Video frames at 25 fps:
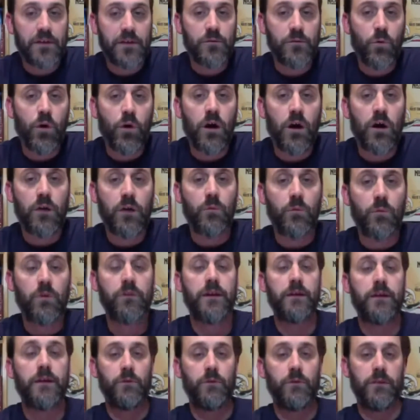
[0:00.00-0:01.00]
Noir
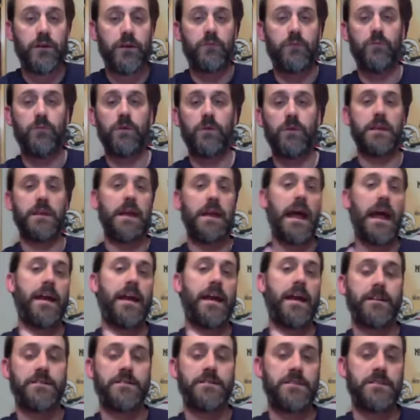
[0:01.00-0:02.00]
where they're really
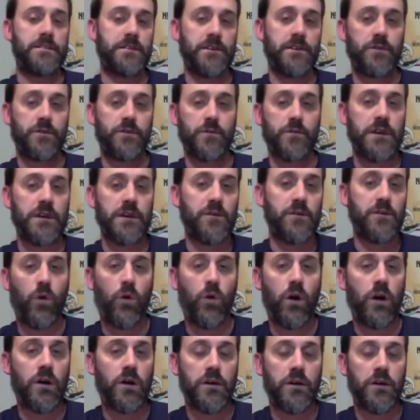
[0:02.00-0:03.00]
adding to the gritty
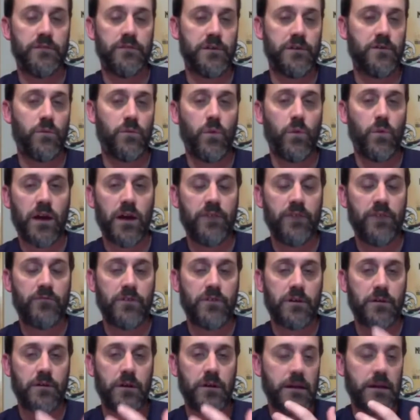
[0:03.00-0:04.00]
noir of it or
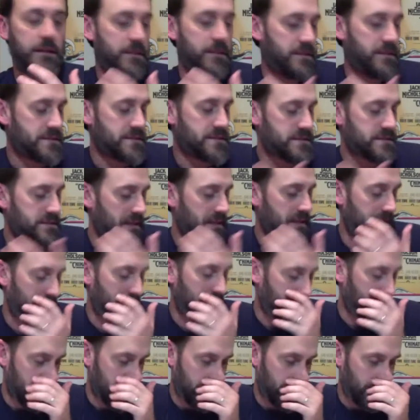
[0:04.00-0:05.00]
whatever. And this is
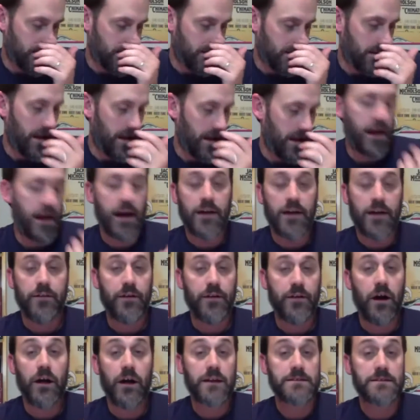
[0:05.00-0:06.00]
like, honestly,
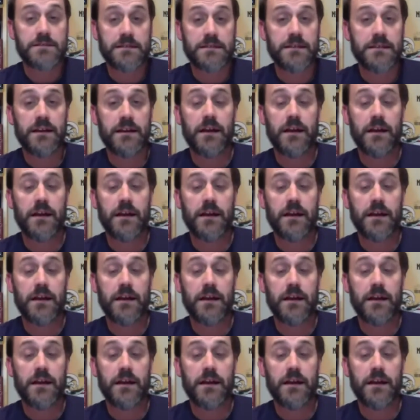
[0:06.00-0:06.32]
Batman,